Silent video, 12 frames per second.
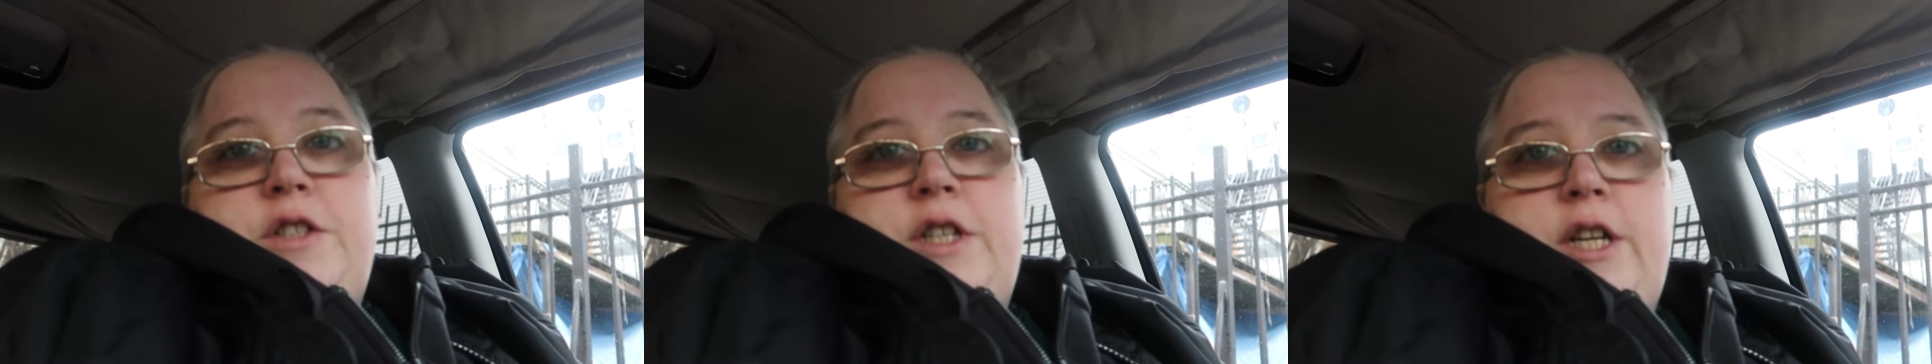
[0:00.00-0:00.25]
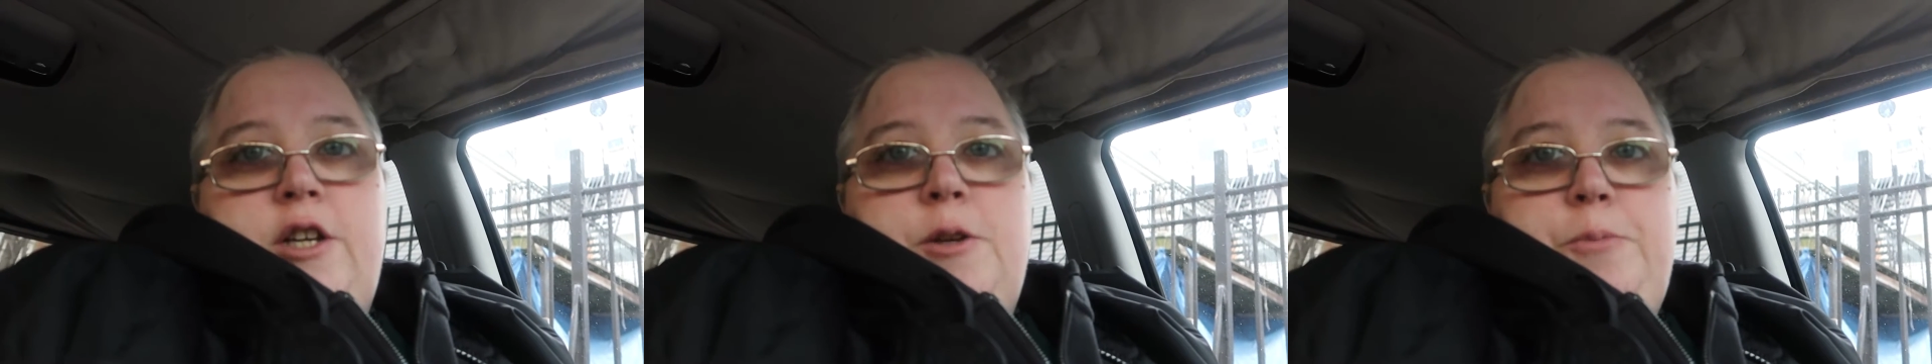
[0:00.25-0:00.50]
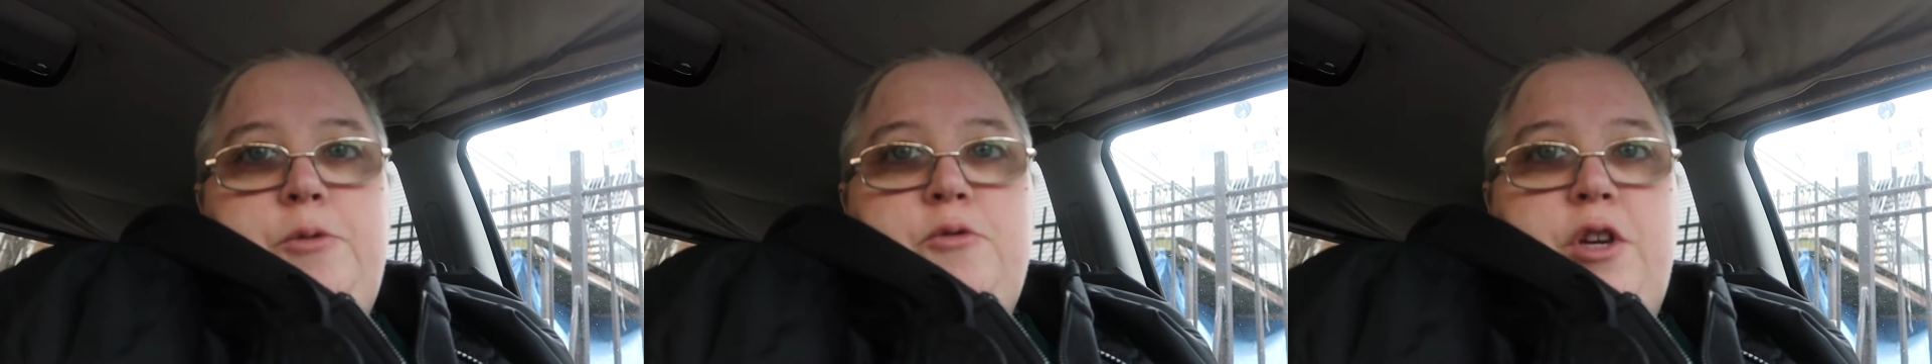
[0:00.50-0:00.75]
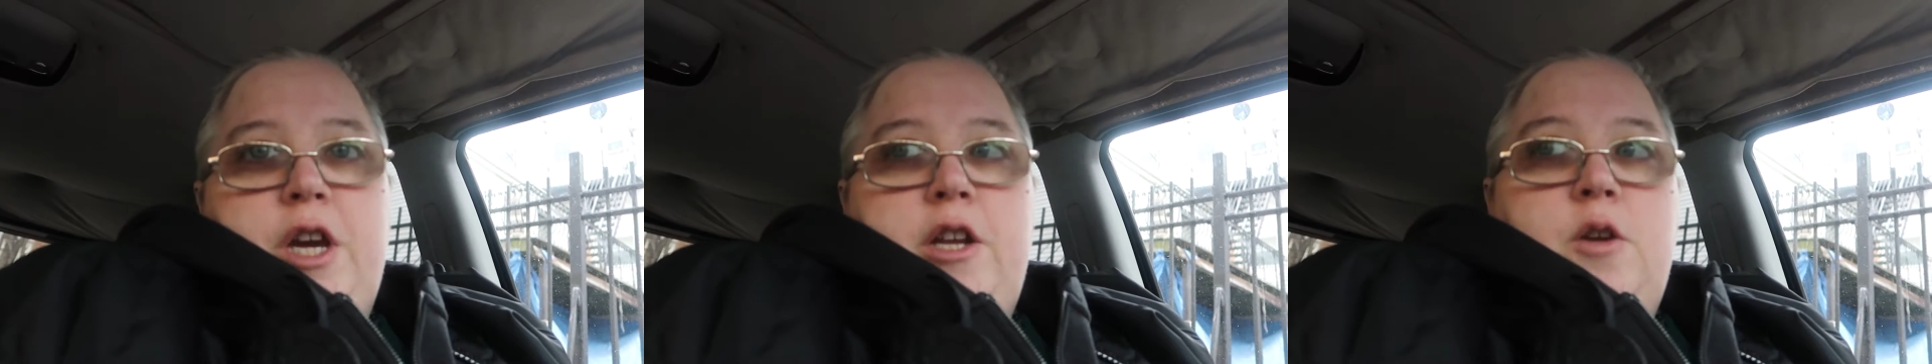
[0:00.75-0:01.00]
is going to help you
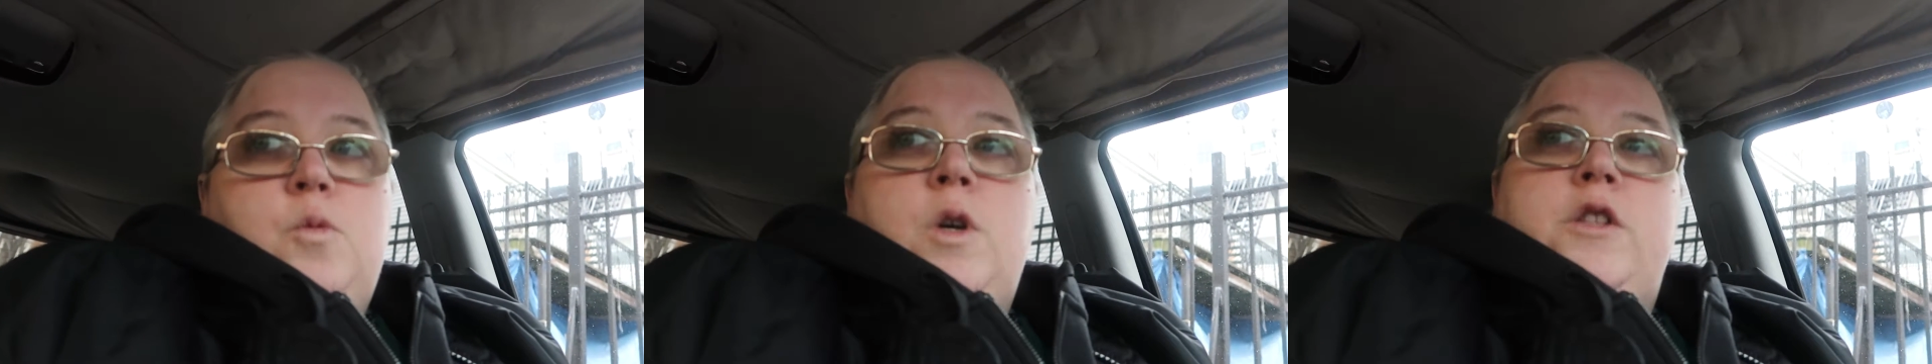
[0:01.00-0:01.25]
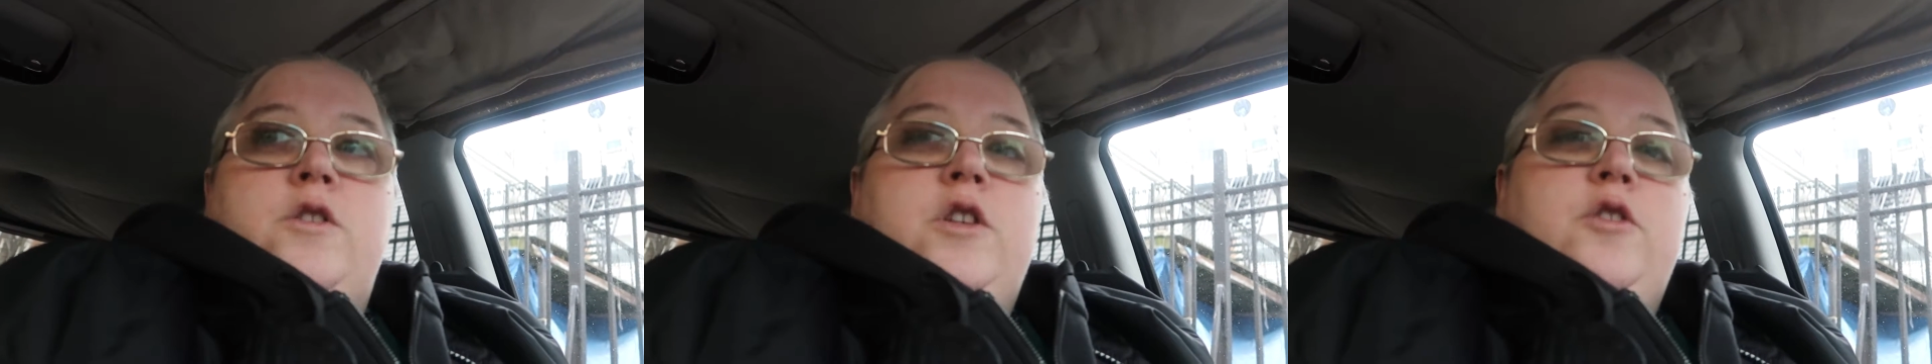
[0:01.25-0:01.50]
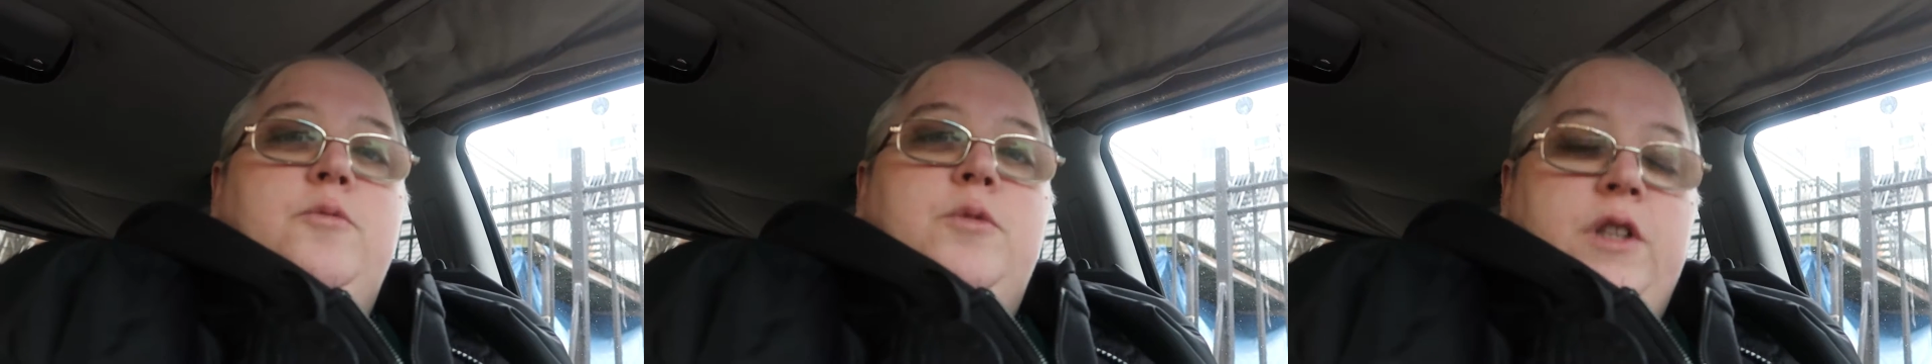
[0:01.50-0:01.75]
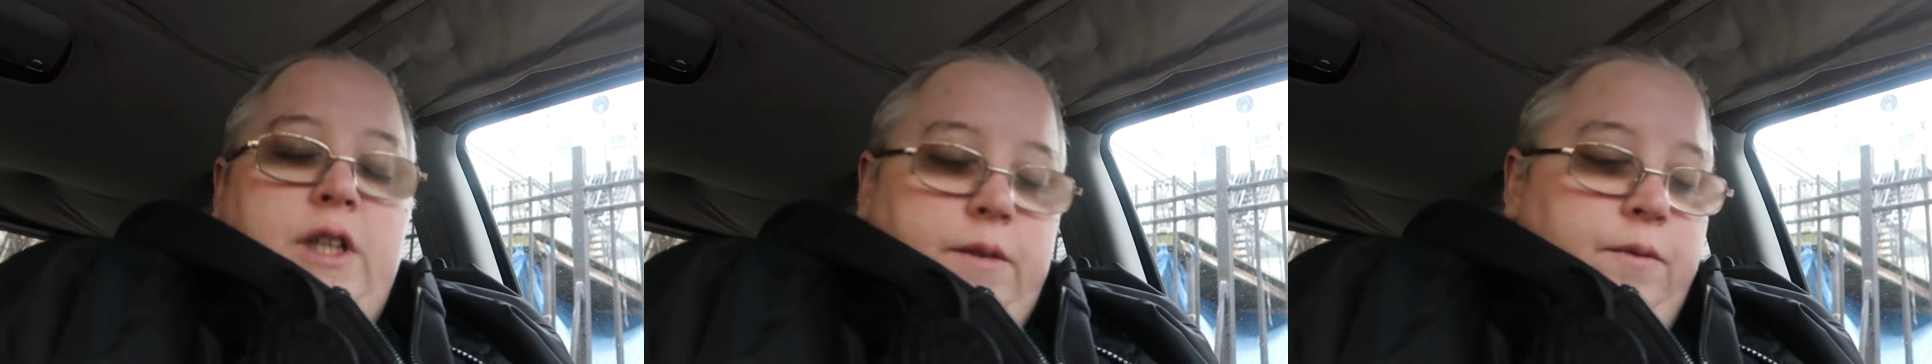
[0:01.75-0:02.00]
get it, whether you
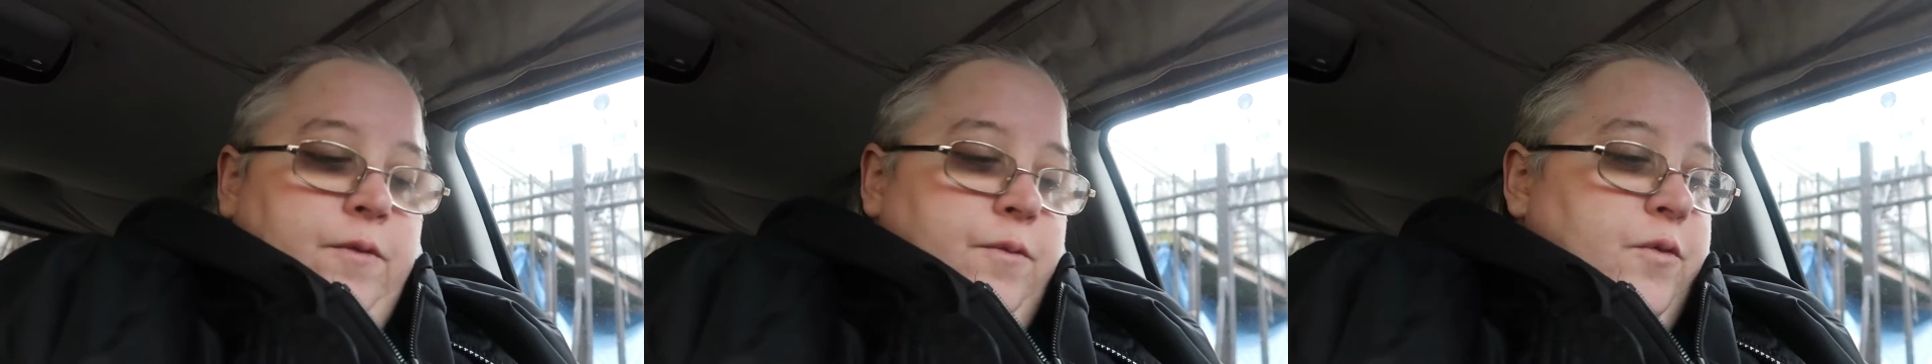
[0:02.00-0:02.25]
believe